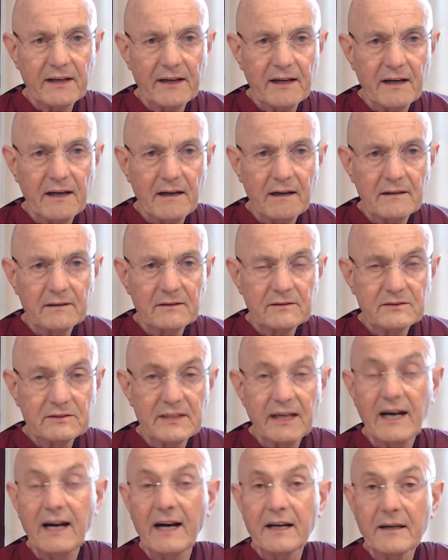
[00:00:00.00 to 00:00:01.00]
are
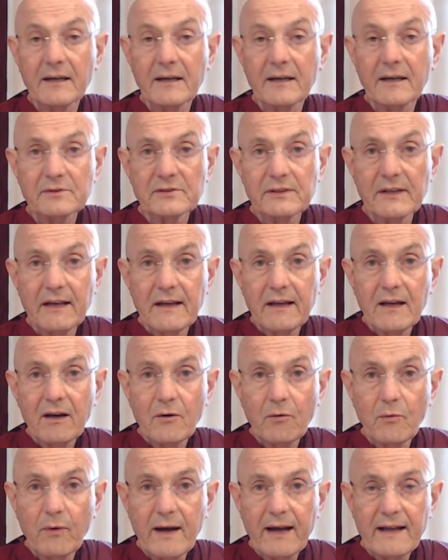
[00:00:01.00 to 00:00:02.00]
times
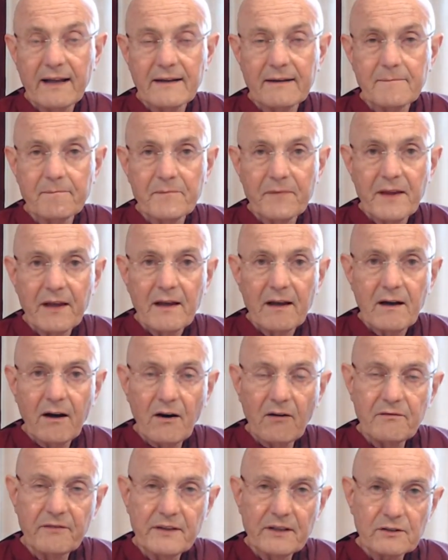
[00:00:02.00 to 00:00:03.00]
when
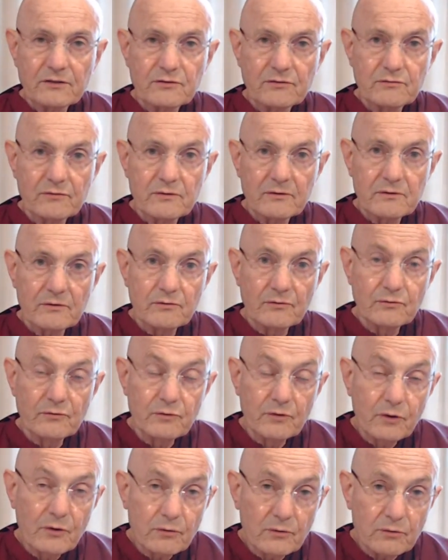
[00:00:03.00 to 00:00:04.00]
obvious
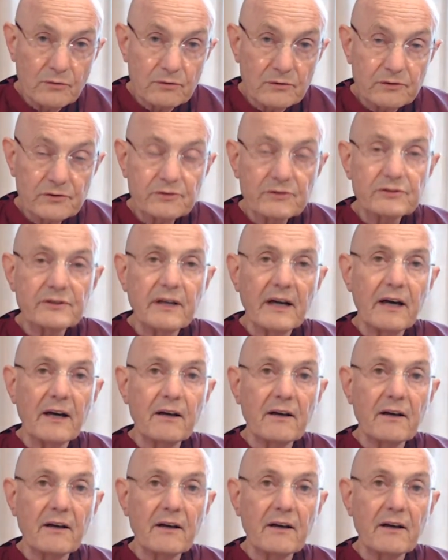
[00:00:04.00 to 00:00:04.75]
rules,